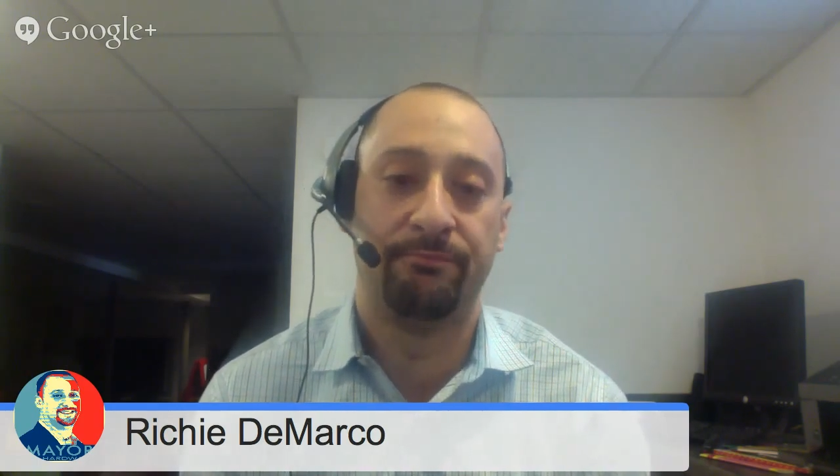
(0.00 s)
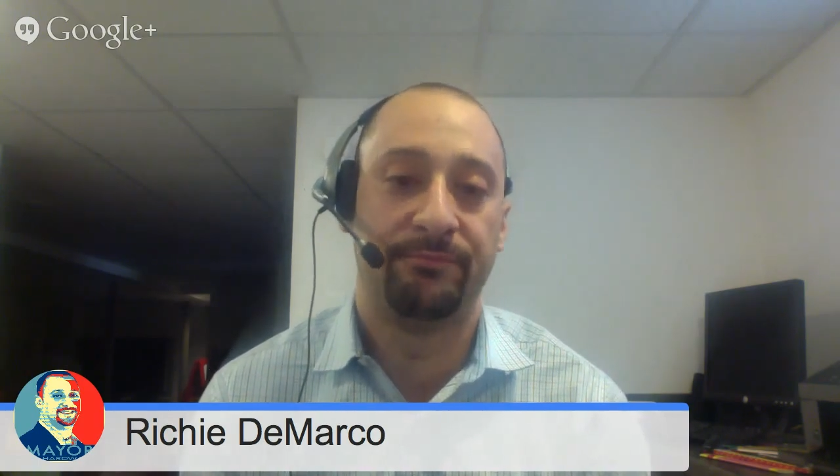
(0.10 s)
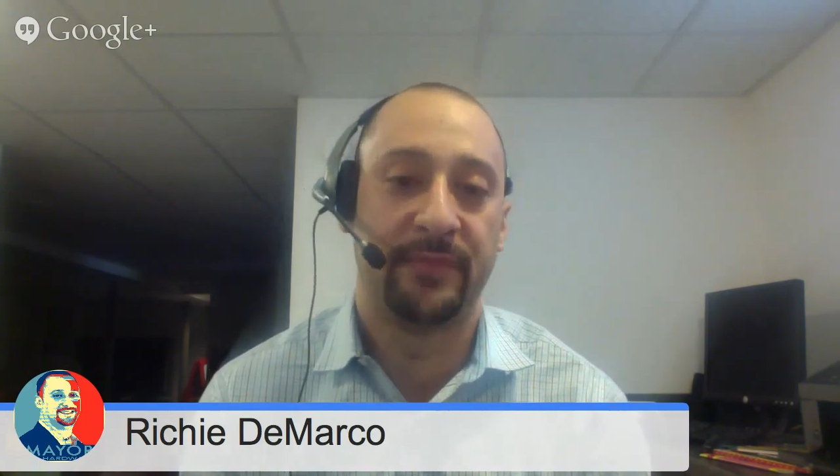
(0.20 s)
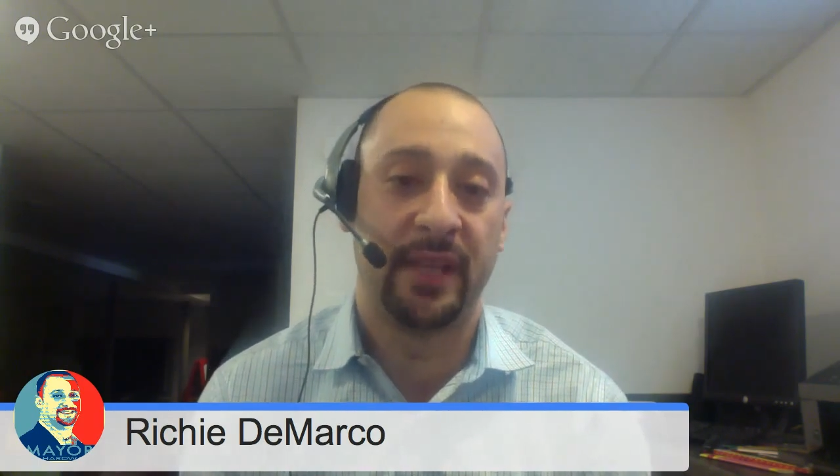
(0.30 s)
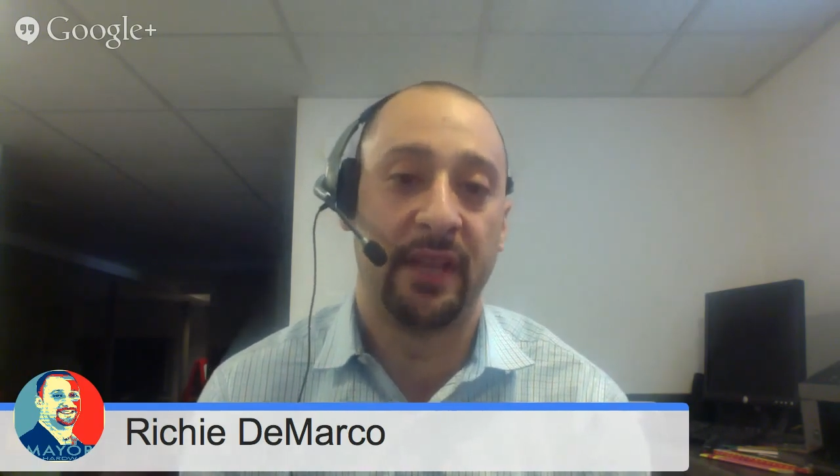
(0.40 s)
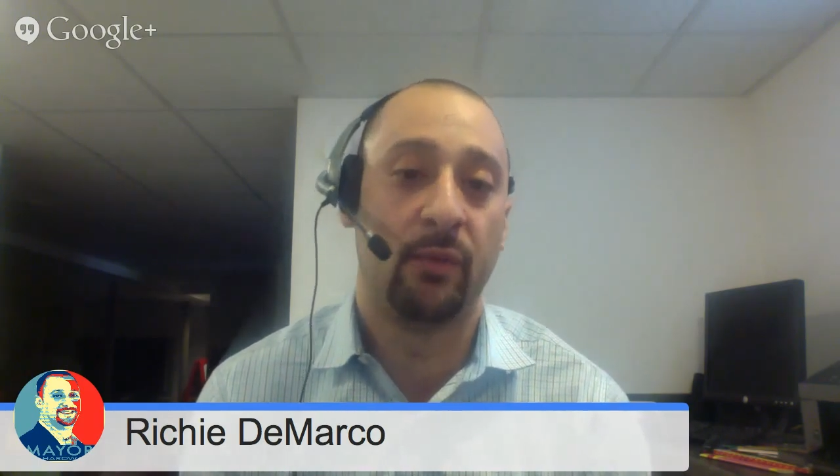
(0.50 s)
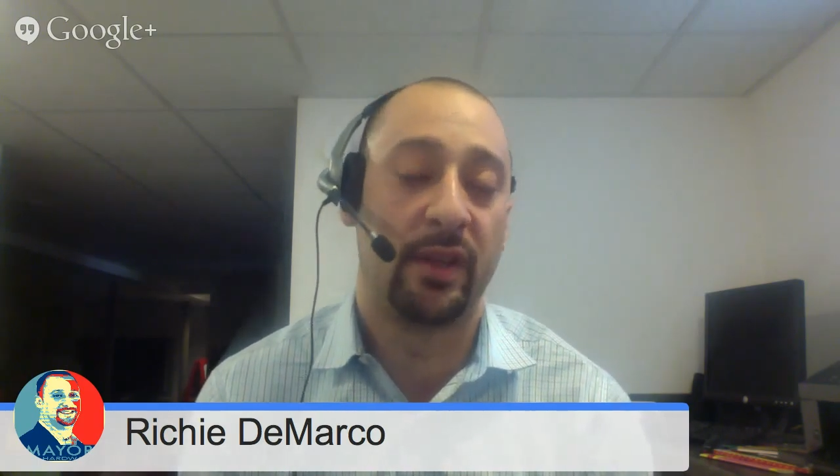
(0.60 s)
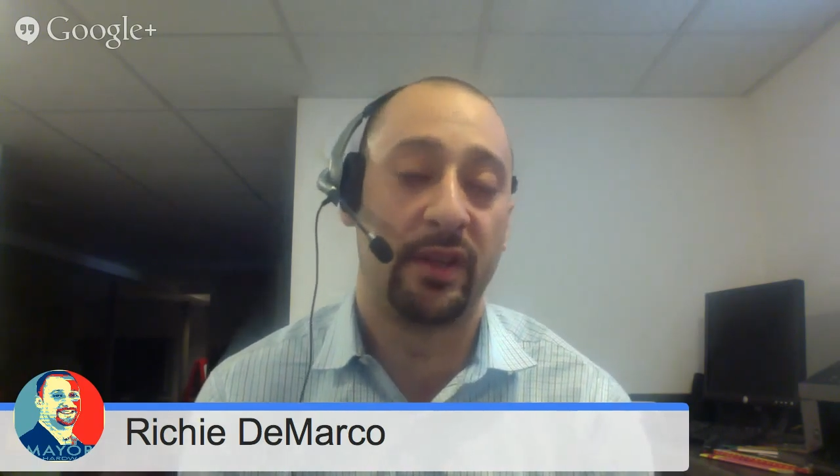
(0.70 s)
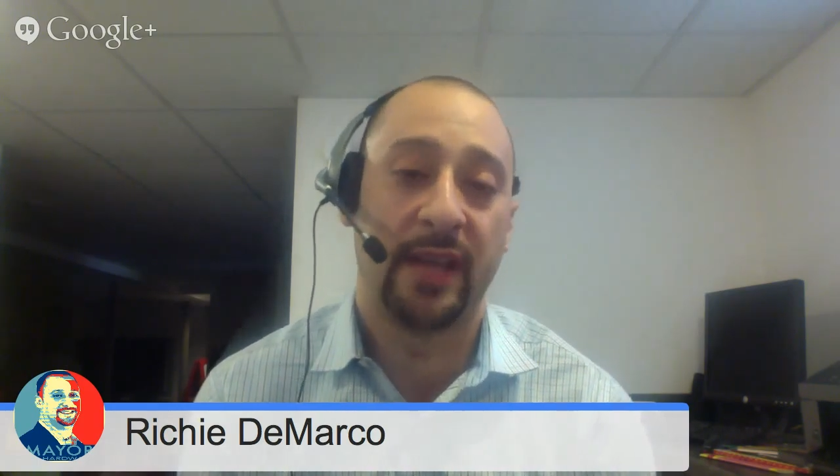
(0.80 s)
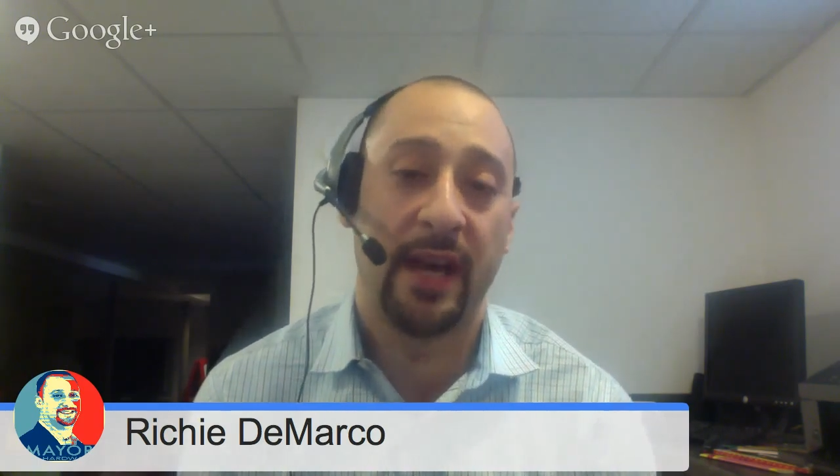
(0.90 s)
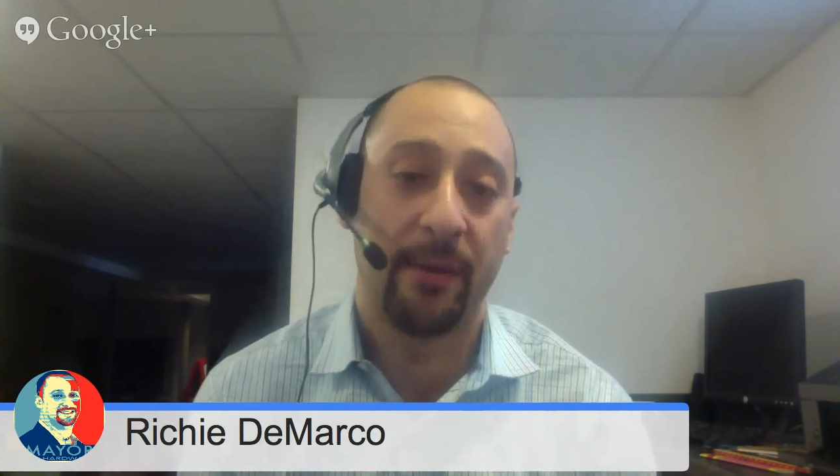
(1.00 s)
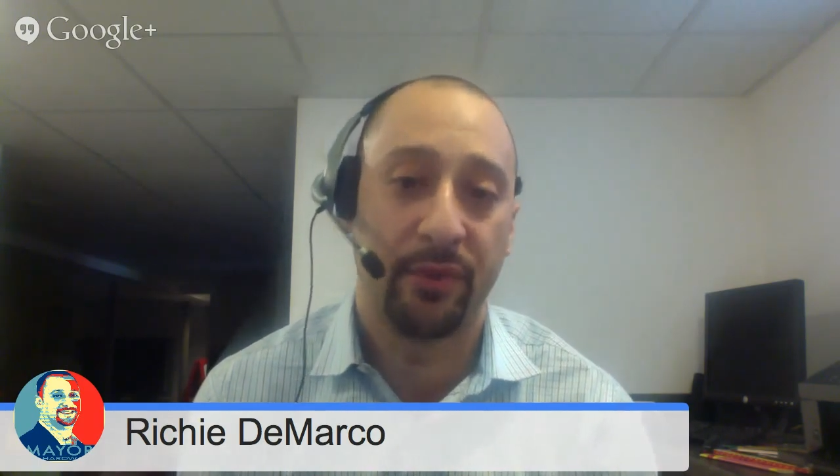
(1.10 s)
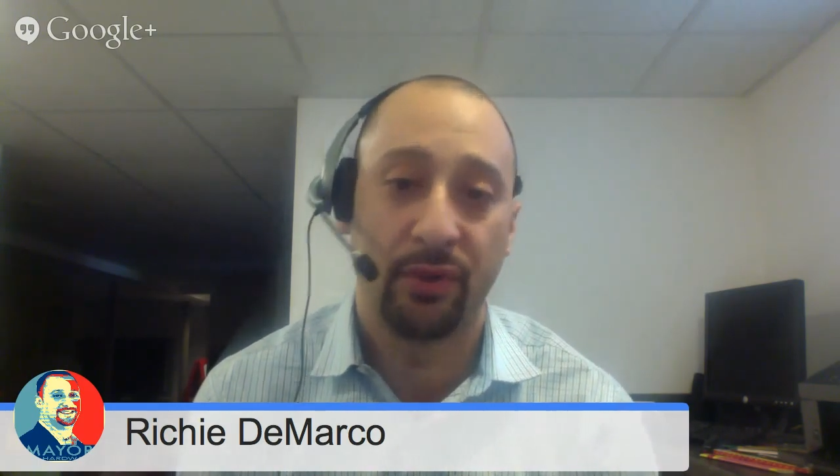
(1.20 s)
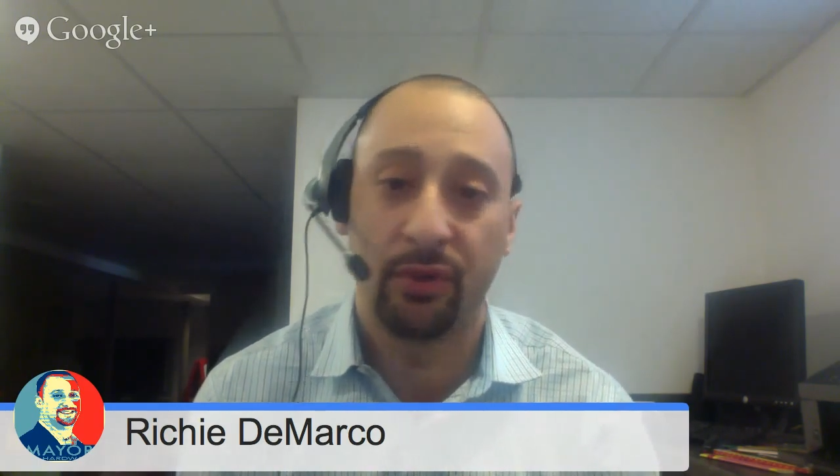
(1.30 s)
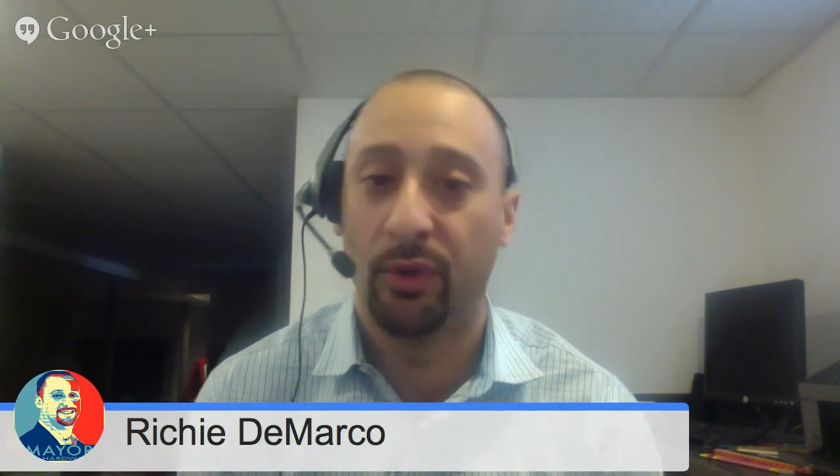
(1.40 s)
in one of the top
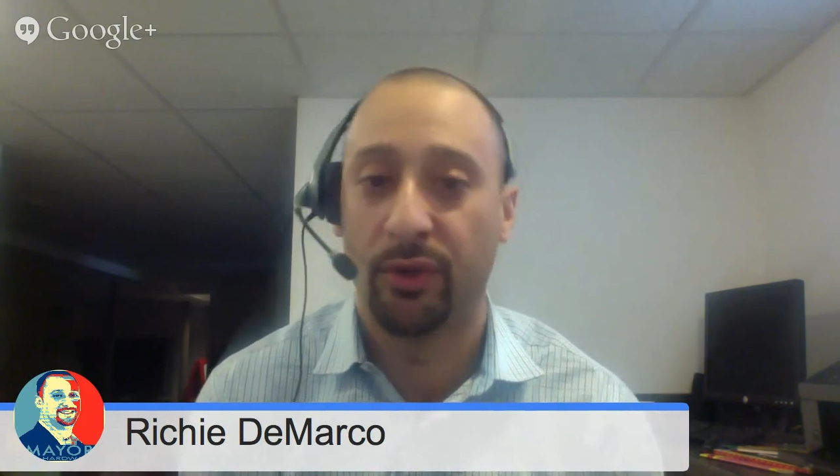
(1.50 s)
2 or